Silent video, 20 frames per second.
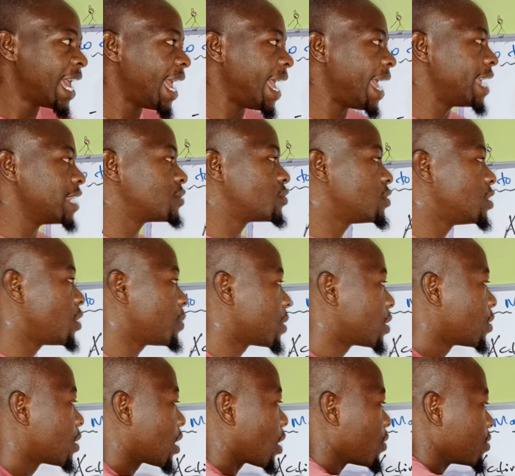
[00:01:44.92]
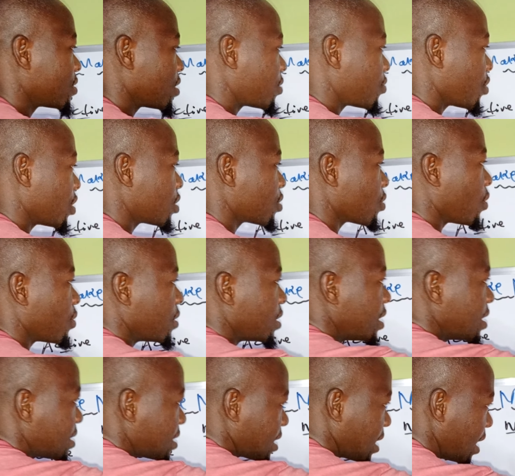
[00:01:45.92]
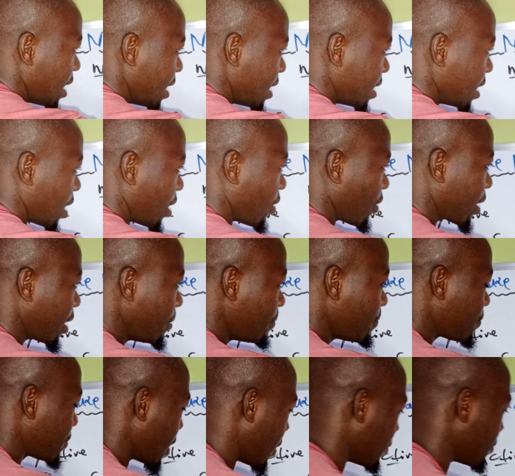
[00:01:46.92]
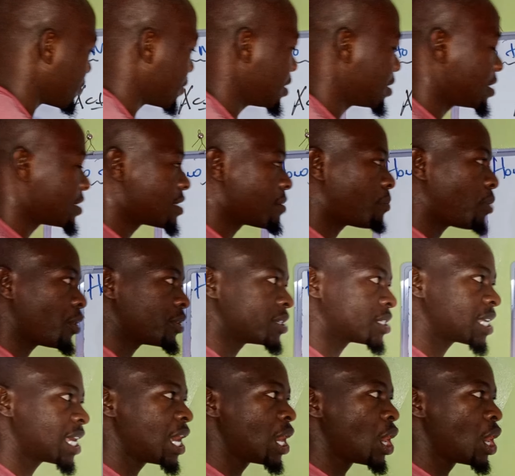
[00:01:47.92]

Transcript: And today we're going to concentrate on this area, okay? Now, this is the point.